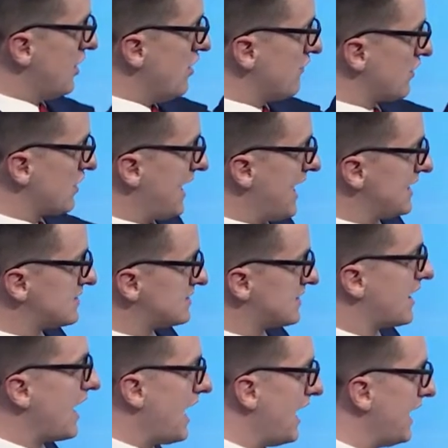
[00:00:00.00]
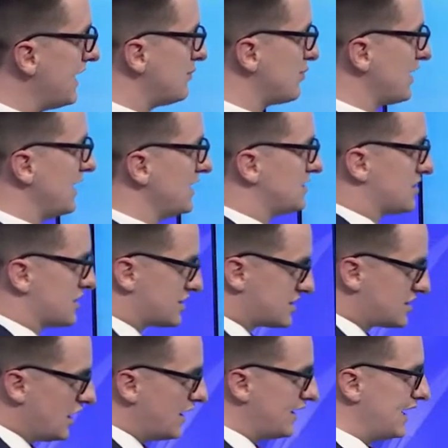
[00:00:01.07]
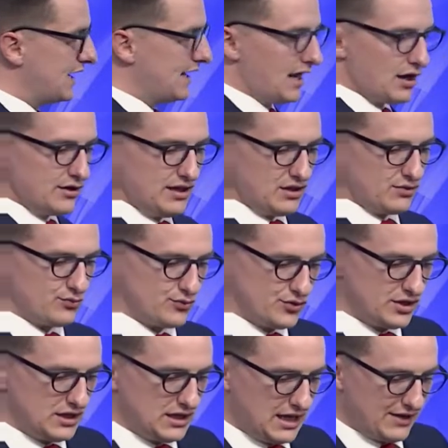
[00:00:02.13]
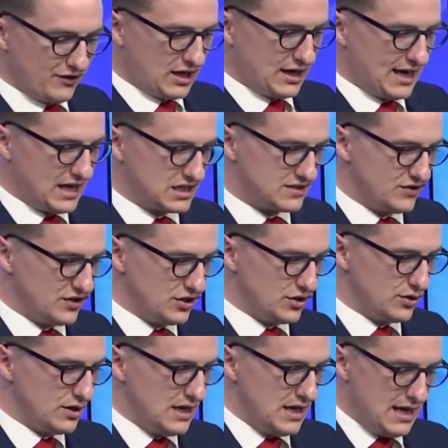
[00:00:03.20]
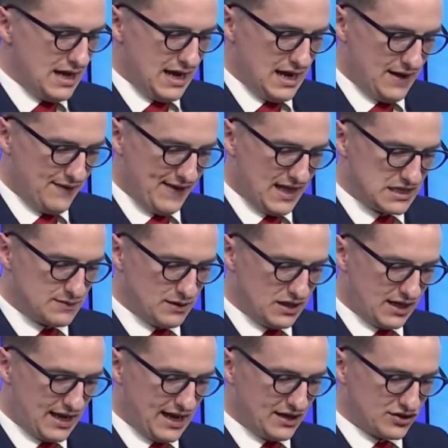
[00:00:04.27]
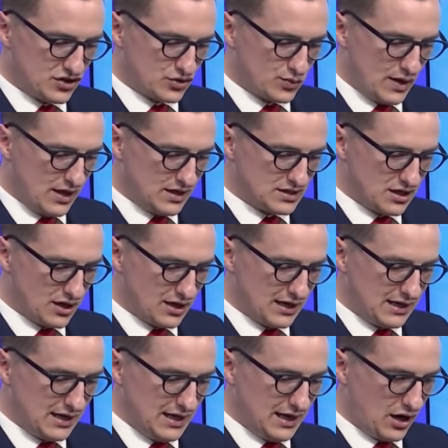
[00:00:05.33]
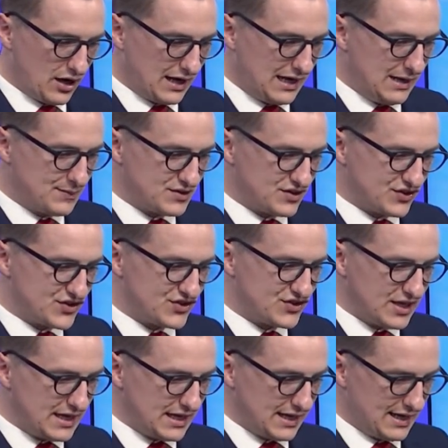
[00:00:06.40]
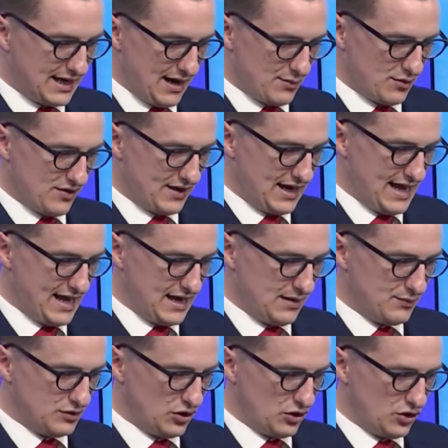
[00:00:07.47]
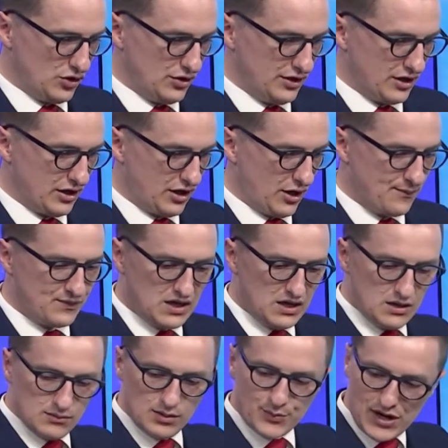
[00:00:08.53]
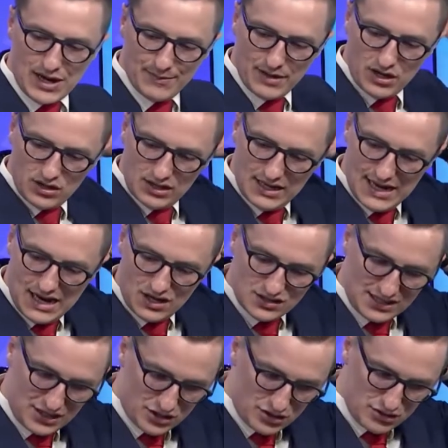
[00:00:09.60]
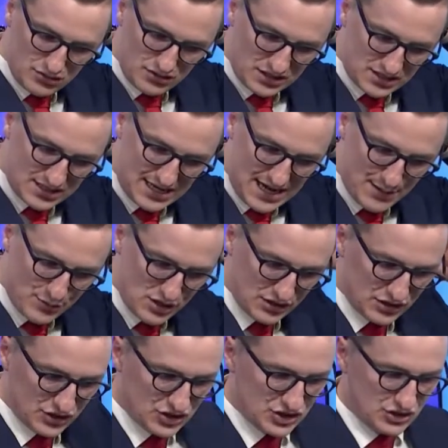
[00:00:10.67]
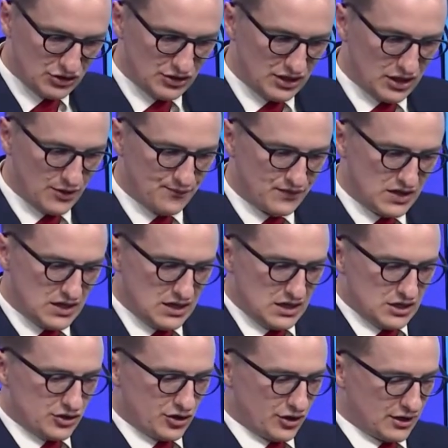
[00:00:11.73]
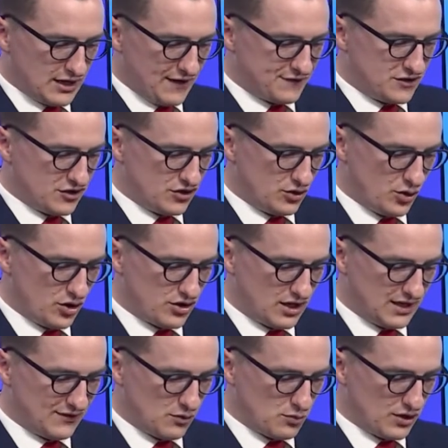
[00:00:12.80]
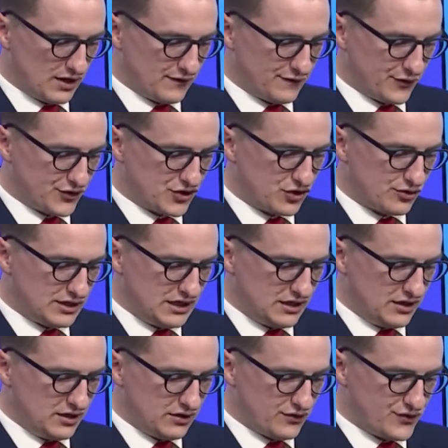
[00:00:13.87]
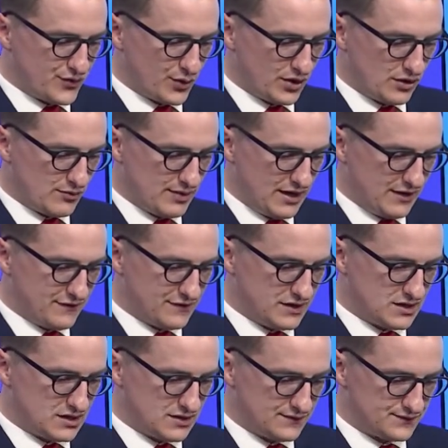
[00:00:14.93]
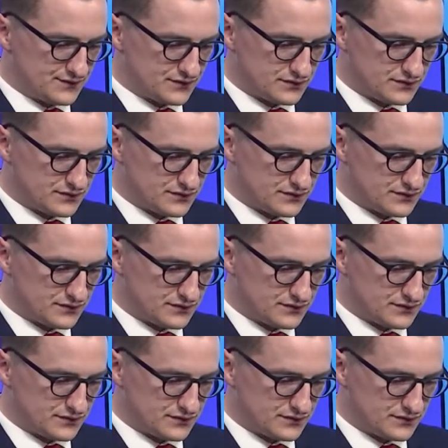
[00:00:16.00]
and the overcast sky in place. The sun hitting underneath, really giving a nice view. And that's been the case as well as in our Gibson City camera that I had up a little earlier ago. But primarily now, as I turn this camera at the studio, turn it off to the north, I'll even bring it full screen for your benefit.